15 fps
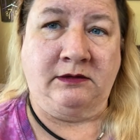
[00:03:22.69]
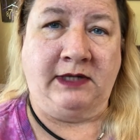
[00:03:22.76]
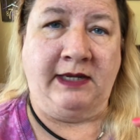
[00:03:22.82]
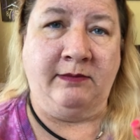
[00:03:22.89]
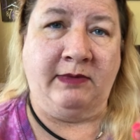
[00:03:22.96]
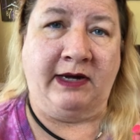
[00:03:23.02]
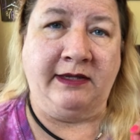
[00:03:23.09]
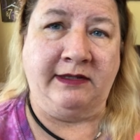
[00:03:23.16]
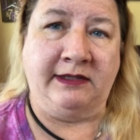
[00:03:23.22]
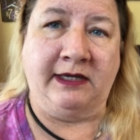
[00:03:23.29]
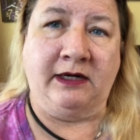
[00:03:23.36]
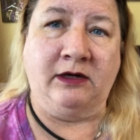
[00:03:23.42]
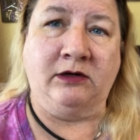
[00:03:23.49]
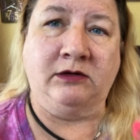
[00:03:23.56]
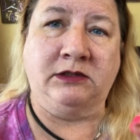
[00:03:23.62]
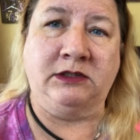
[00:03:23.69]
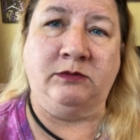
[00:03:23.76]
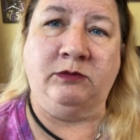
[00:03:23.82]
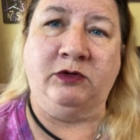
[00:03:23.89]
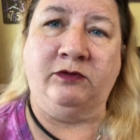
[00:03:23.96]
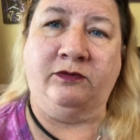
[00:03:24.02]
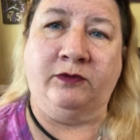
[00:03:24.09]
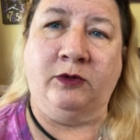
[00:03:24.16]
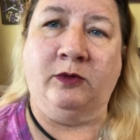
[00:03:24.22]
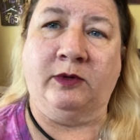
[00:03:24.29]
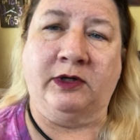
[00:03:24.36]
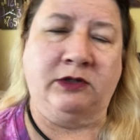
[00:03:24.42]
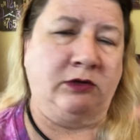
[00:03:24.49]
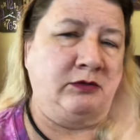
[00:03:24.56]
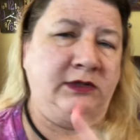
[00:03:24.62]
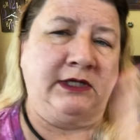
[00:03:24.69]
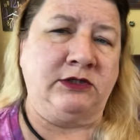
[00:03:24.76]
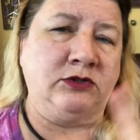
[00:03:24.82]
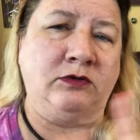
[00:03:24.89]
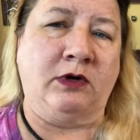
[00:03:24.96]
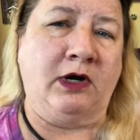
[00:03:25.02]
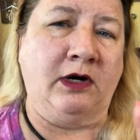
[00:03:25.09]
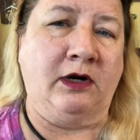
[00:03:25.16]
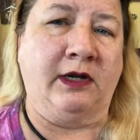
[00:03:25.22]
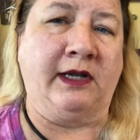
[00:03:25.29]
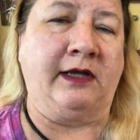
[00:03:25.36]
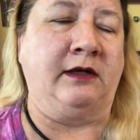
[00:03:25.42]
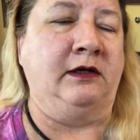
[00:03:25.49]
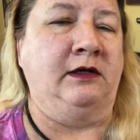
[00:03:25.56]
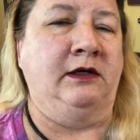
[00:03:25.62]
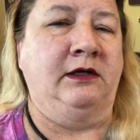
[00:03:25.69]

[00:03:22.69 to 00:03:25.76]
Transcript: Am I there to move forward? Don't think too hard on it.